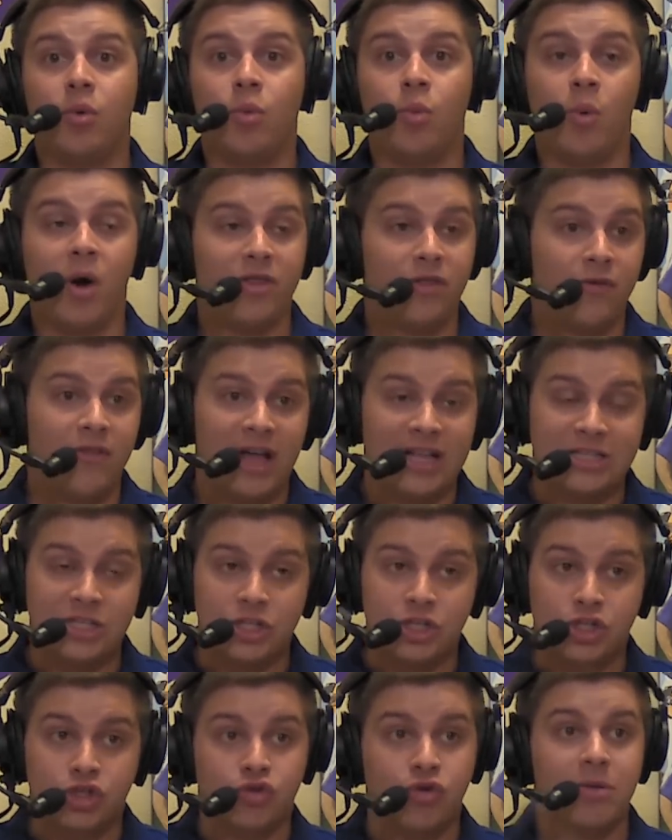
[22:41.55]
Whether that's
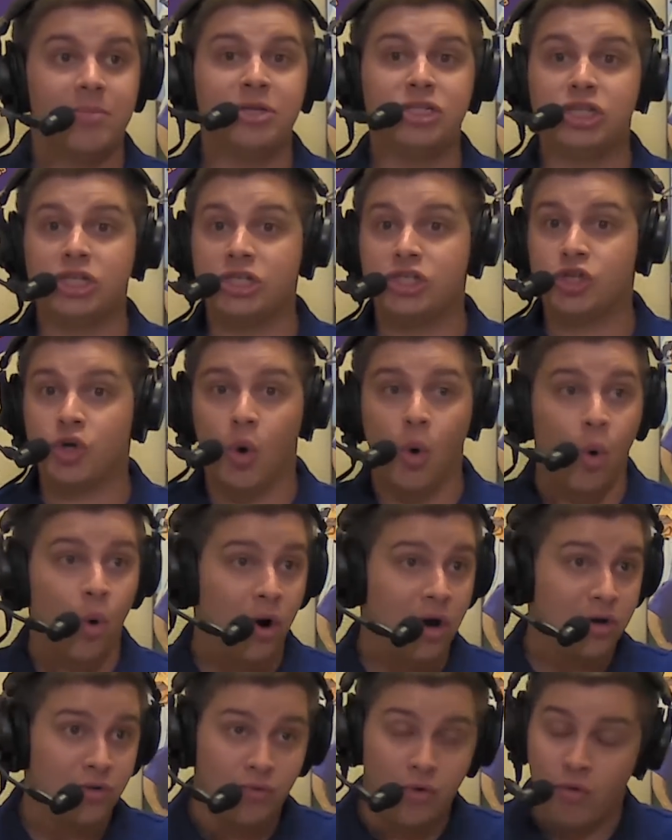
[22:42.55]
in scrimmages or
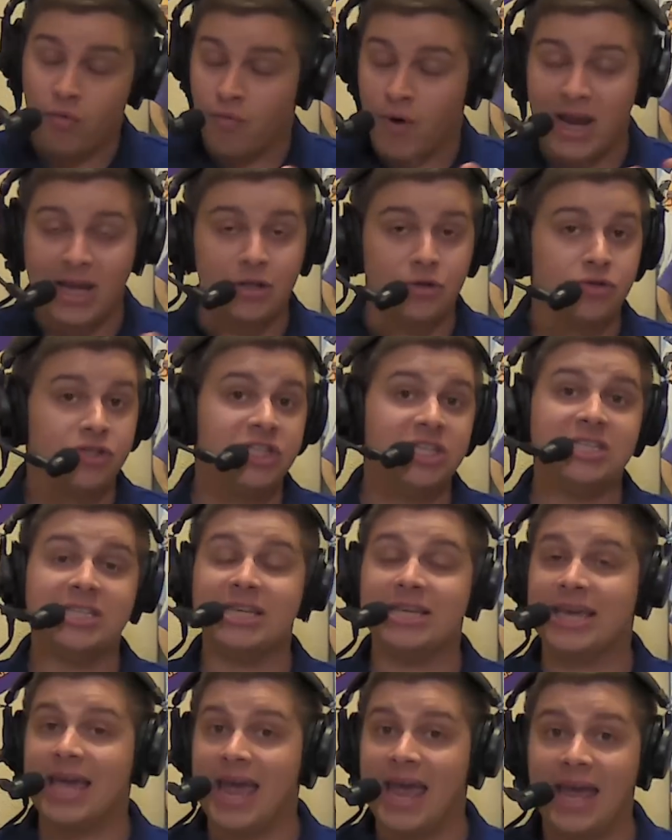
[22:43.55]
in regular
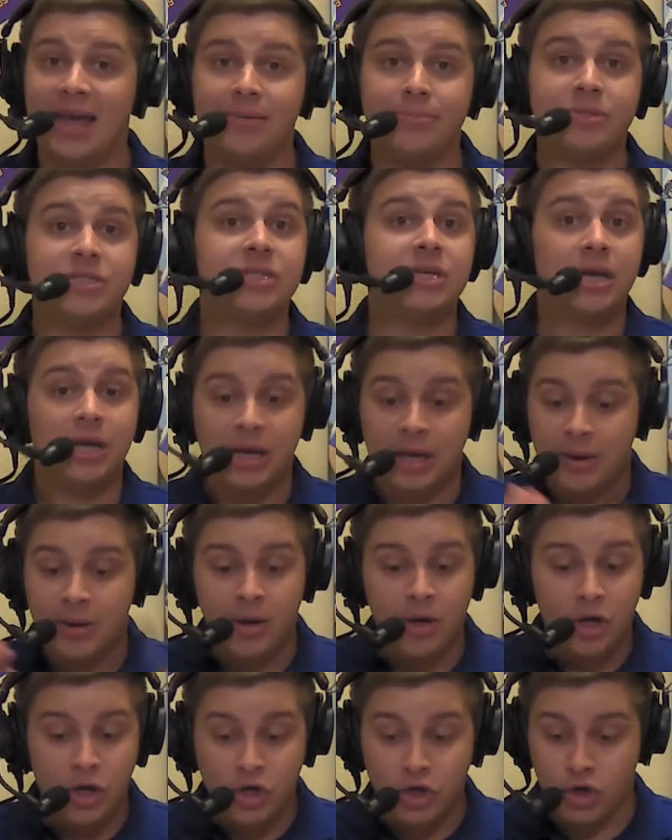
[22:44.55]
season games,
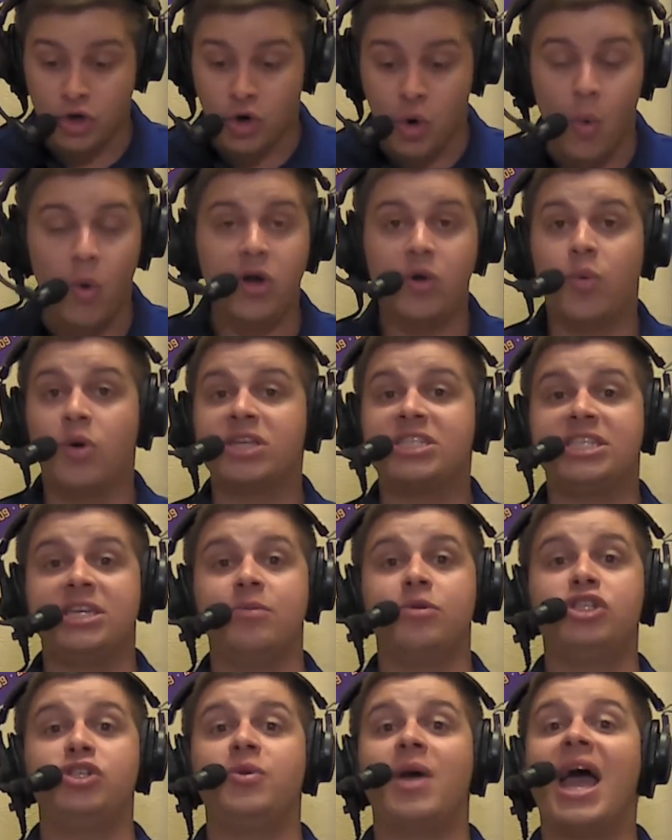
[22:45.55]
you're going to want to see
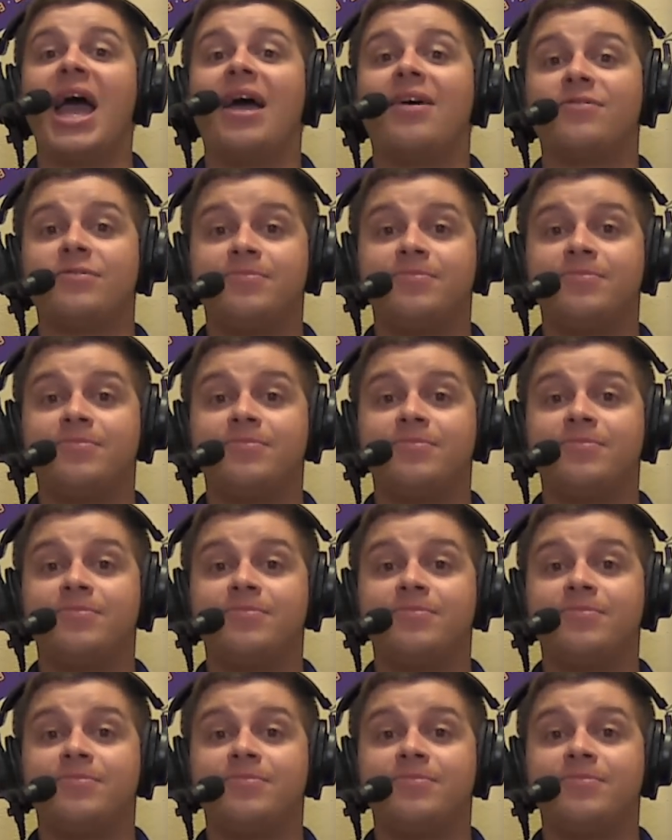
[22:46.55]
what you have.